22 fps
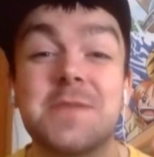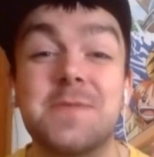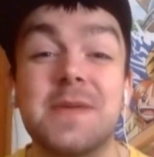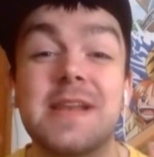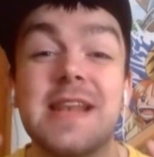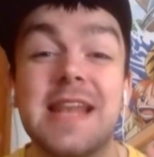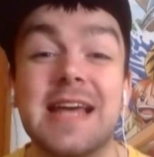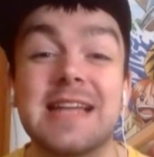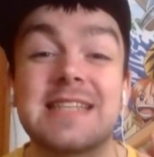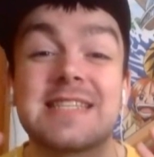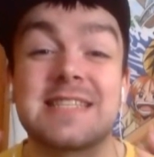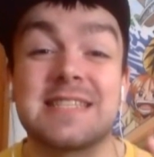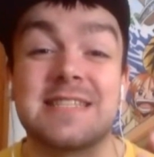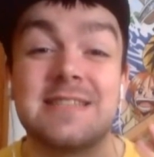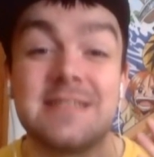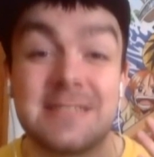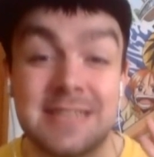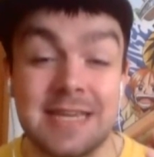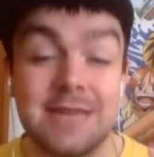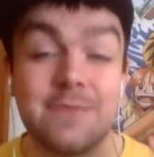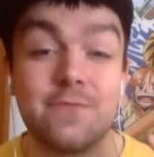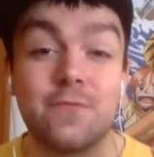Chibi lets
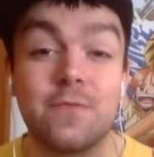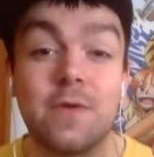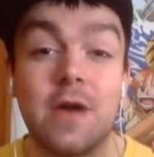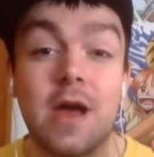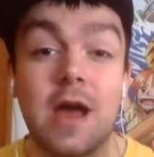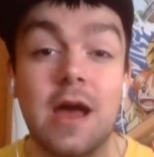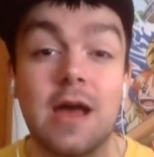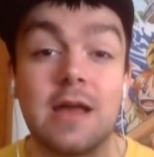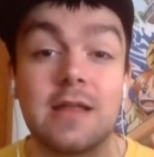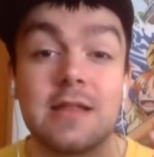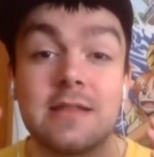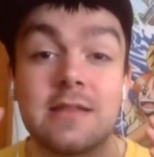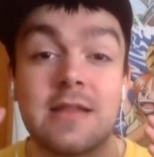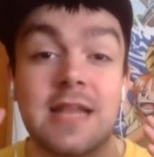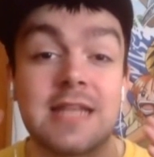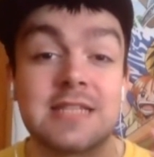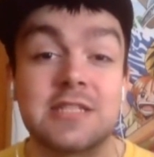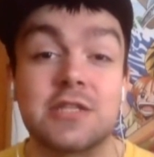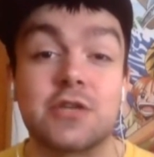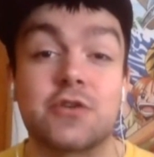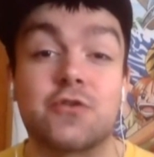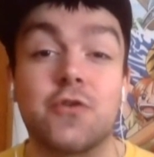team
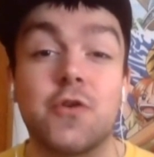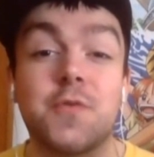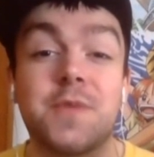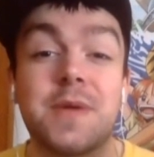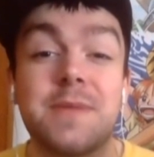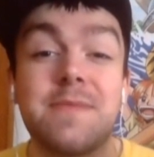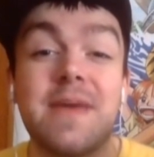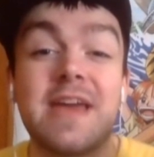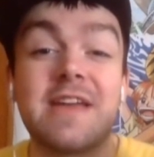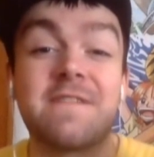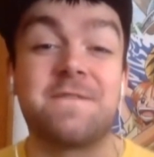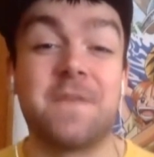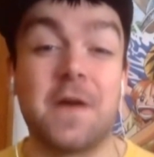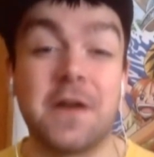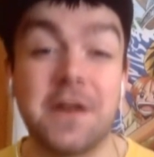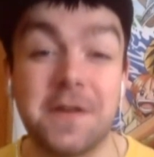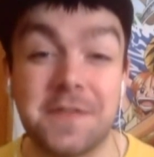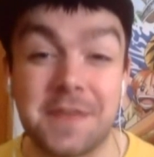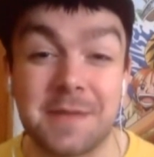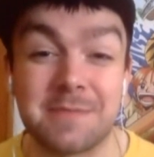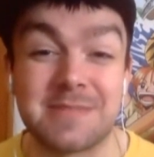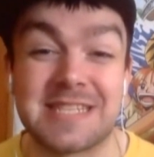lets the crew be make
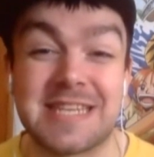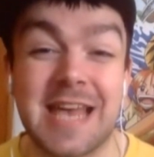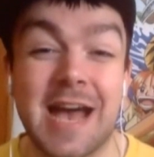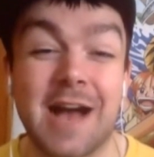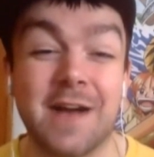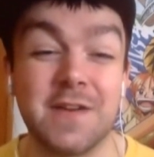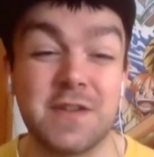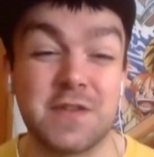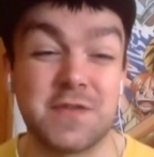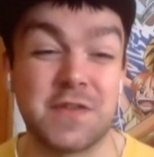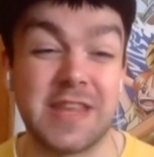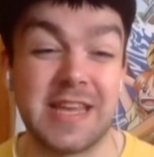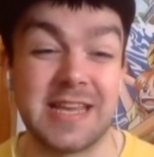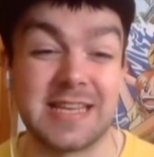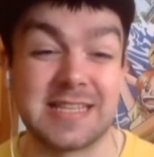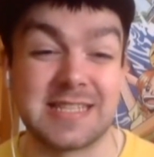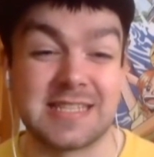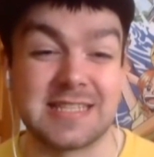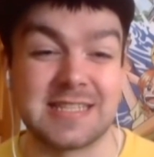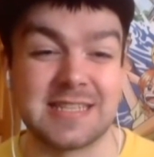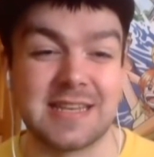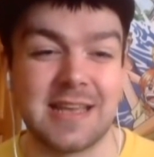fun of themselves for
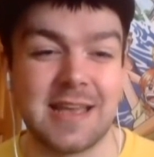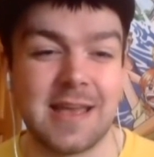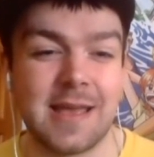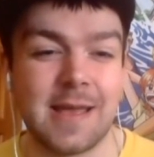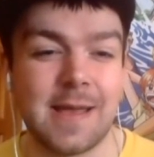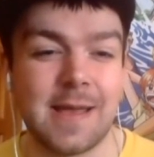this.